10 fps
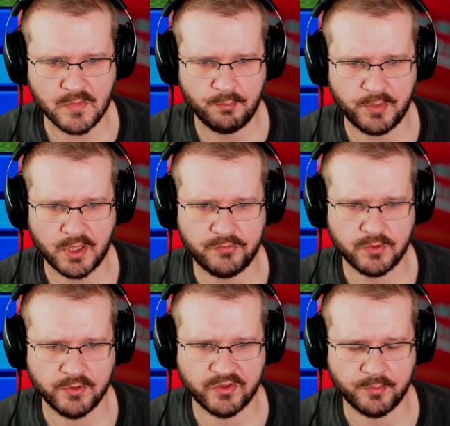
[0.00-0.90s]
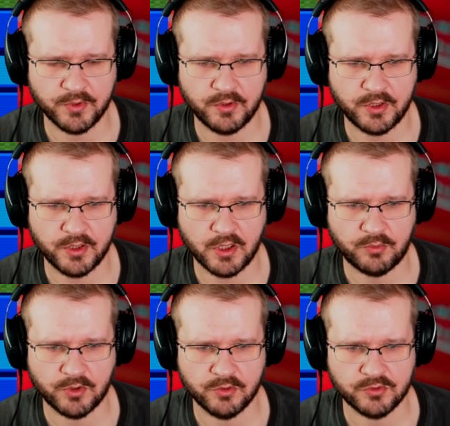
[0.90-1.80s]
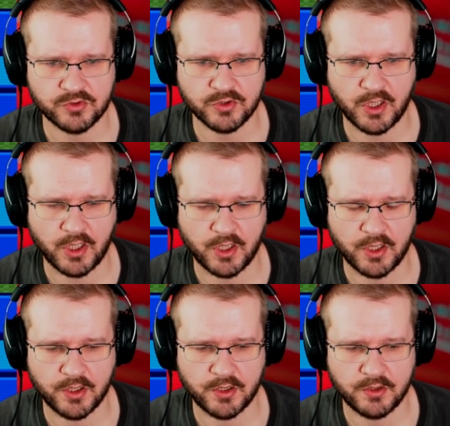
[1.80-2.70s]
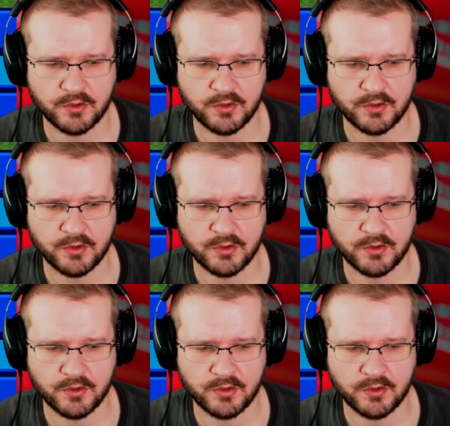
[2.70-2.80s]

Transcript: Par 4 is a birdie approach and